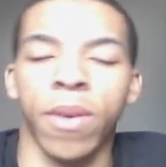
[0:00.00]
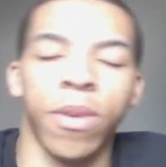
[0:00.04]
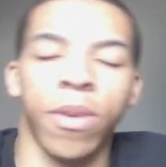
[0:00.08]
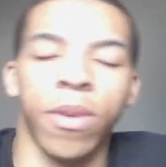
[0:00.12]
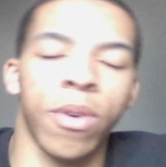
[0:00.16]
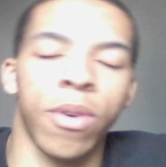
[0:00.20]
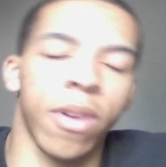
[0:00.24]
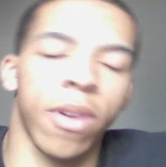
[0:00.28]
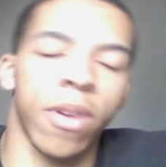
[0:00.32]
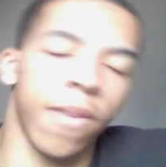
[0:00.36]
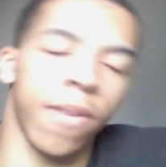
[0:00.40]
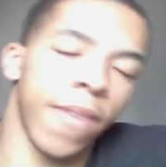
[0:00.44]

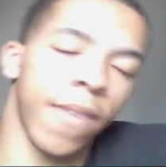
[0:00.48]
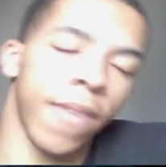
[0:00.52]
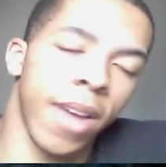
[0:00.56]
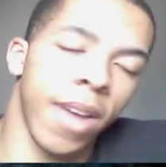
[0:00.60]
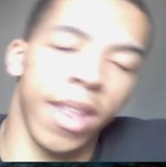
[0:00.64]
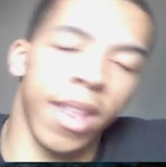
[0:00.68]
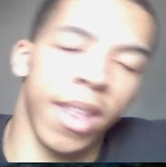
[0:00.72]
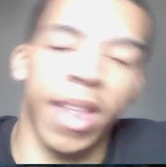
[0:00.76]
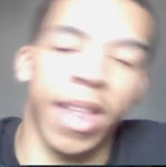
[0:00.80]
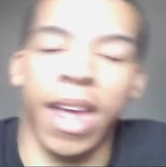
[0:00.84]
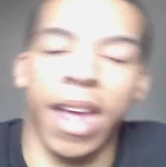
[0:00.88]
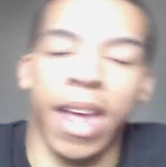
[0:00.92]
You could have
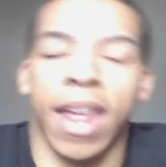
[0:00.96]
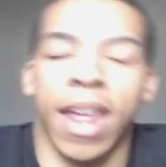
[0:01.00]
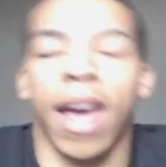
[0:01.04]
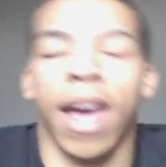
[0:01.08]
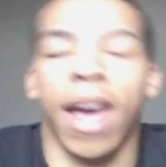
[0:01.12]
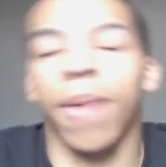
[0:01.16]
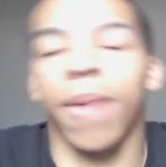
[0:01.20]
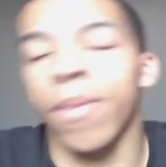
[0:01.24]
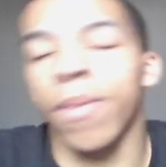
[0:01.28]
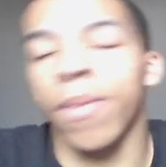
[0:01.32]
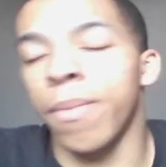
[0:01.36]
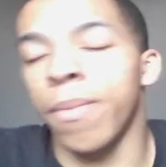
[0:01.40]
cut that, and
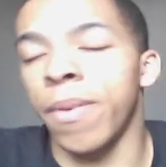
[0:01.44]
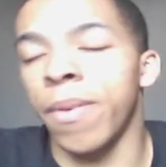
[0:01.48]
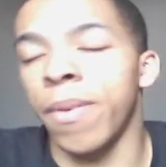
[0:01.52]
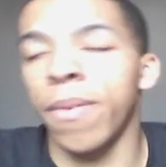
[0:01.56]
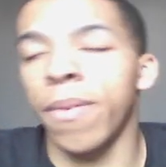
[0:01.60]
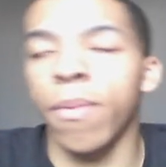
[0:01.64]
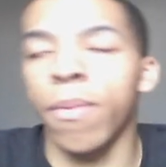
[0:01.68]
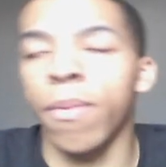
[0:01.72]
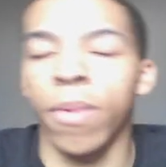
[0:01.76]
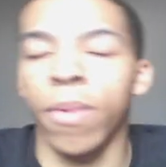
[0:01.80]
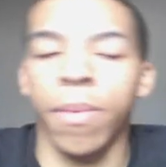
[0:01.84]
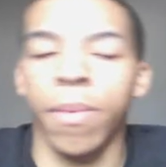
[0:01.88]
I would
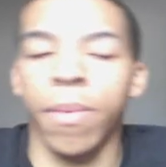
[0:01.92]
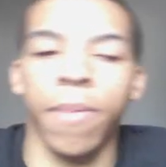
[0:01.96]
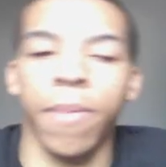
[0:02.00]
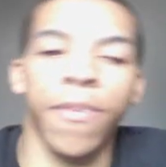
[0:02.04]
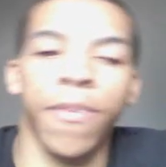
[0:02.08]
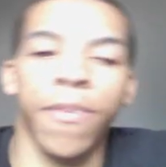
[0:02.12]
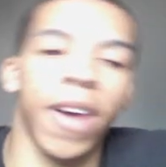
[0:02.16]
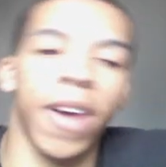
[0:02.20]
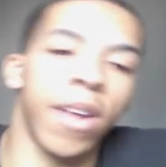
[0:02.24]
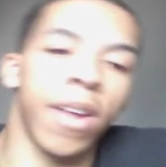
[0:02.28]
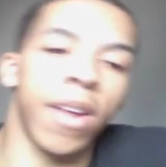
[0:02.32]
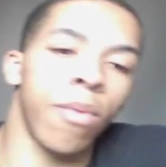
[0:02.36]
have been fine.